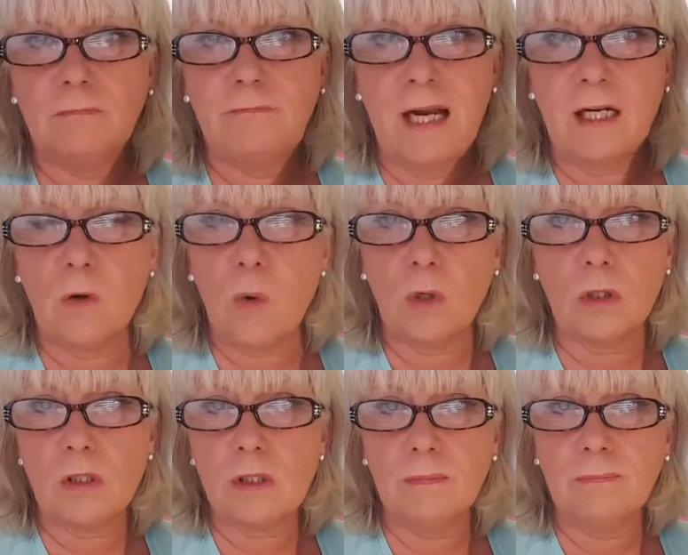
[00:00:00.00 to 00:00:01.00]
fat
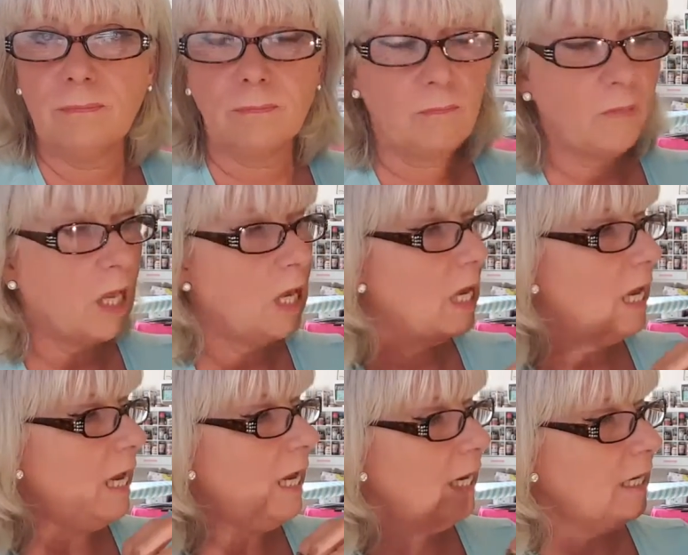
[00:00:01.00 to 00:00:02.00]
quarters,
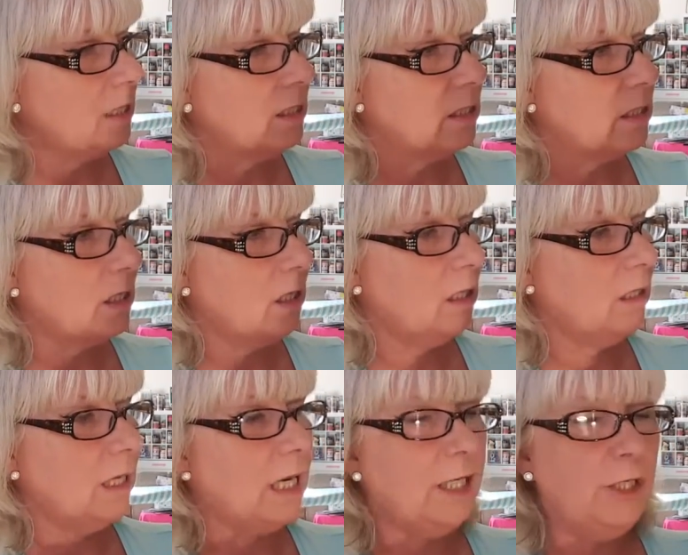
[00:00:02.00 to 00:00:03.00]
and
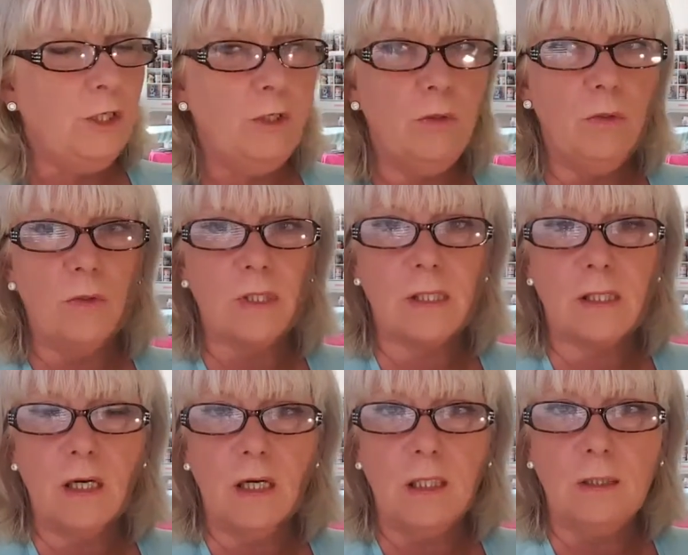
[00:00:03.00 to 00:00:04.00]
I use
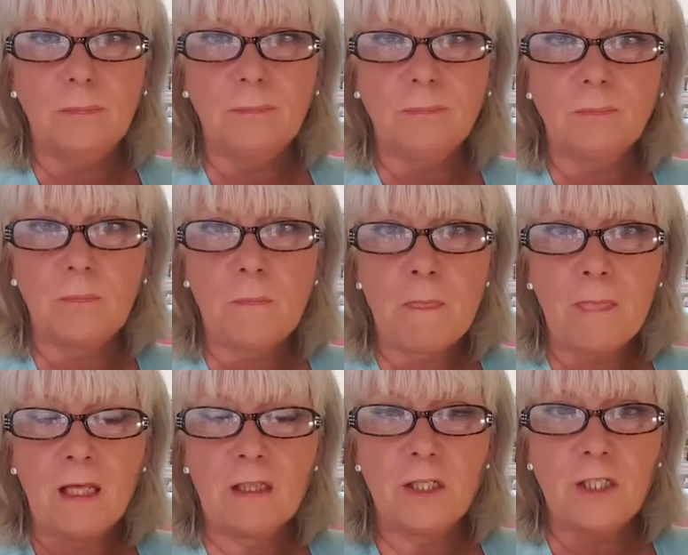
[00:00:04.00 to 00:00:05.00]

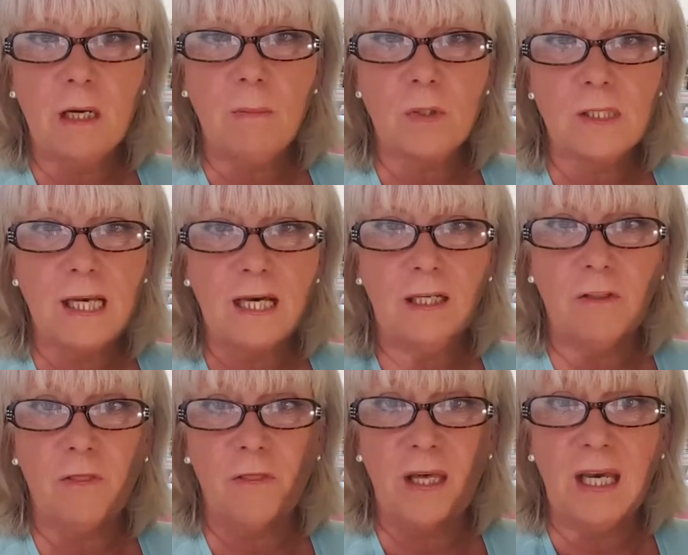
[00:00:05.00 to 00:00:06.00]
the
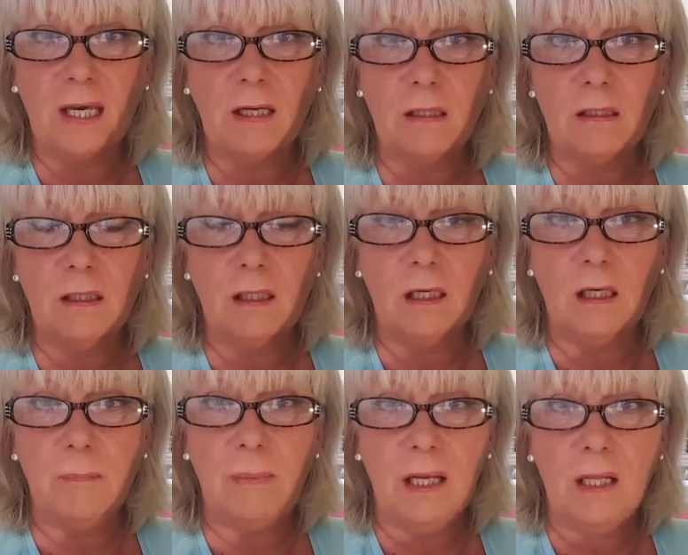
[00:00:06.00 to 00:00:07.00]
double-sided thick
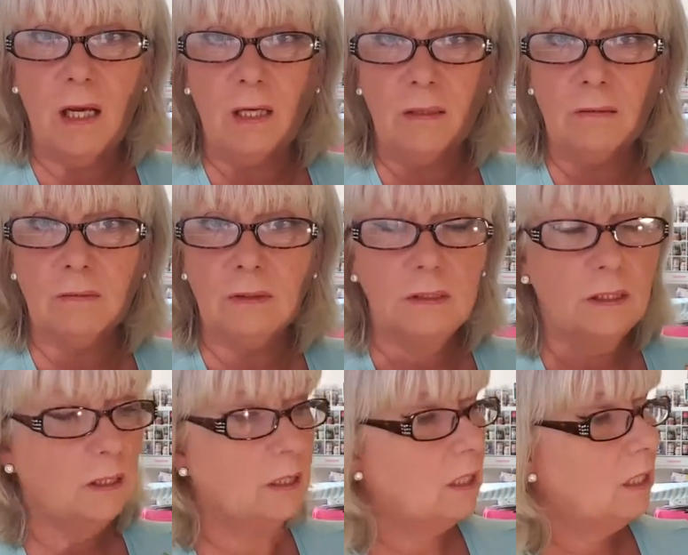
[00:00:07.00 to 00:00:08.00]
Pellon
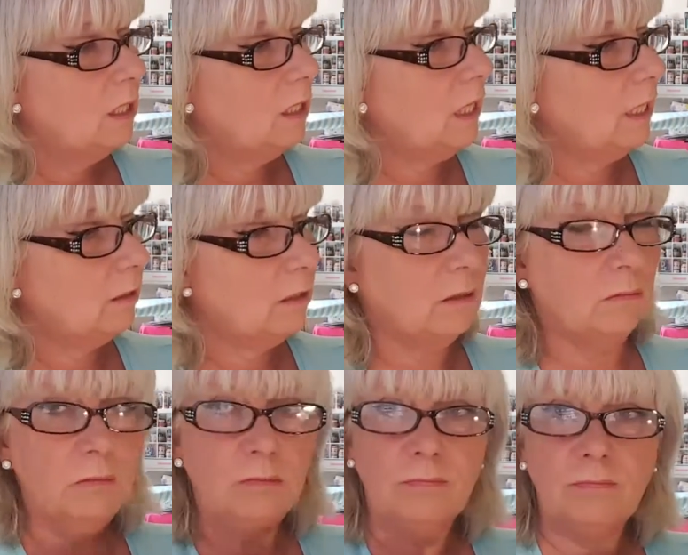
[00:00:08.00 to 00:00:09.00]

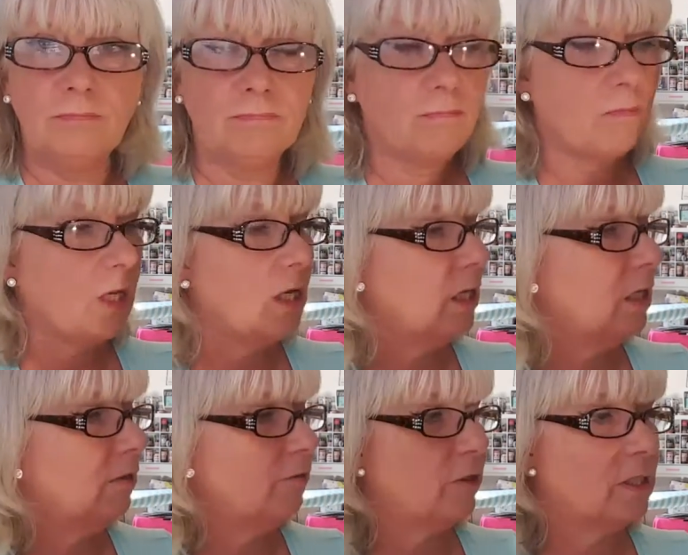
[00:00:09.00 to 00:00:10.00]
iron-on
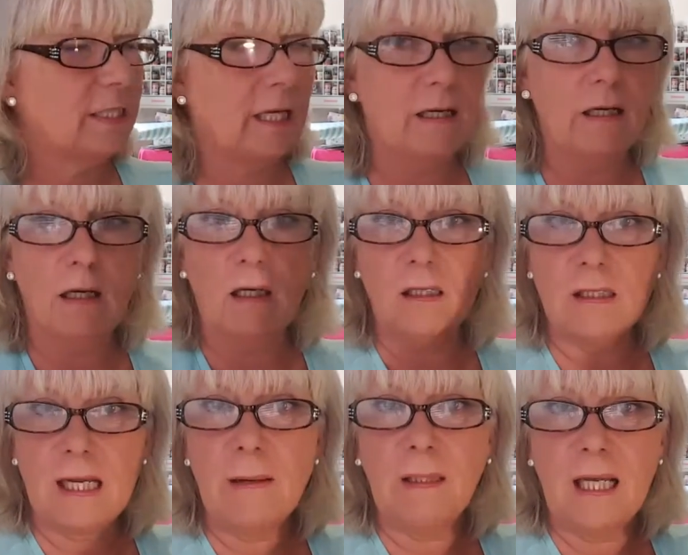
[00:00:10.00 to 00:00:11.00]
for
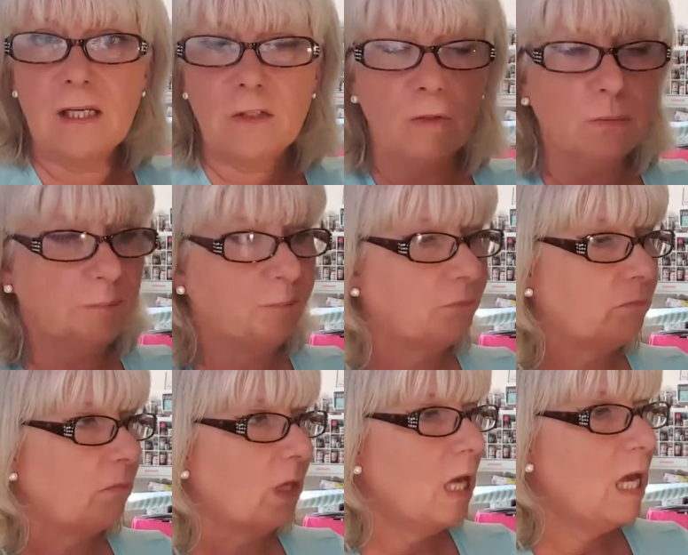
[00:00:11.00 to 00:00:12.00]
stabilizer.
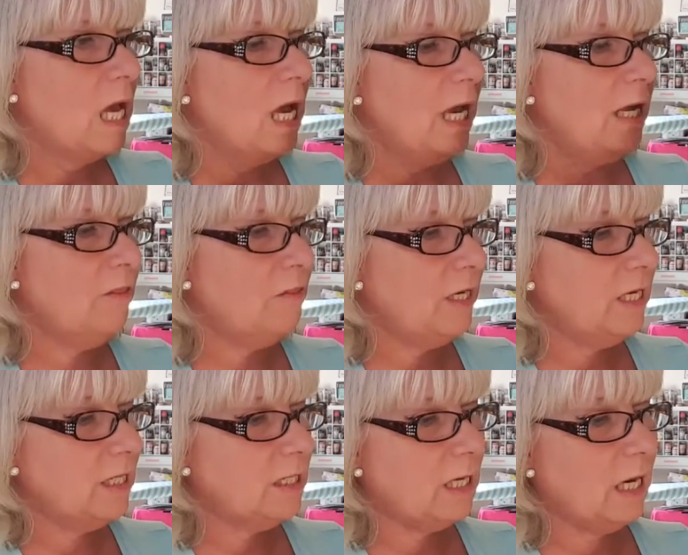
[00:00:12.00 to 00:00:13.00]
And
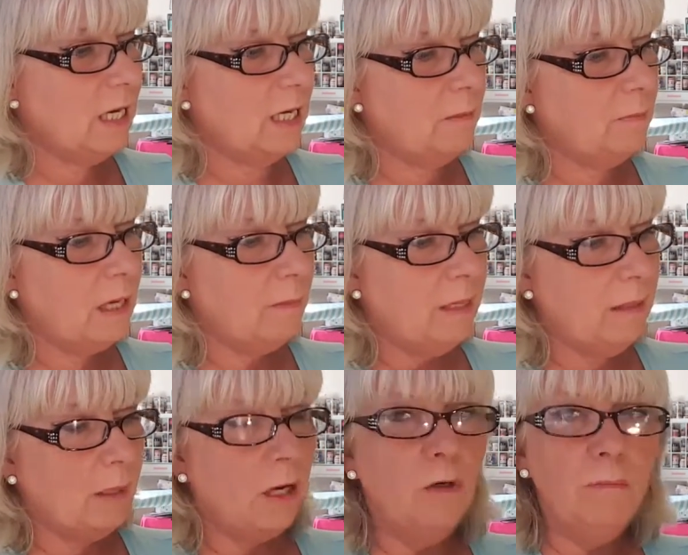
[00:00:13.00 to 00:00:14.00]
then I make
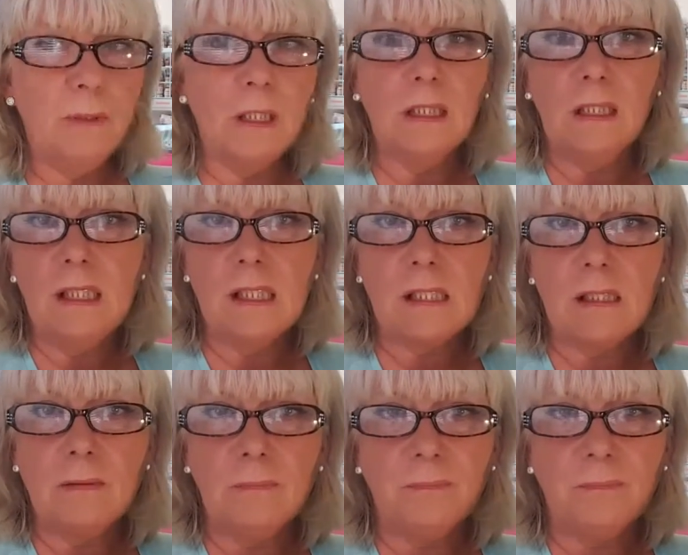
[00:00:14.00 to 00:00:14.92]
my own booklets.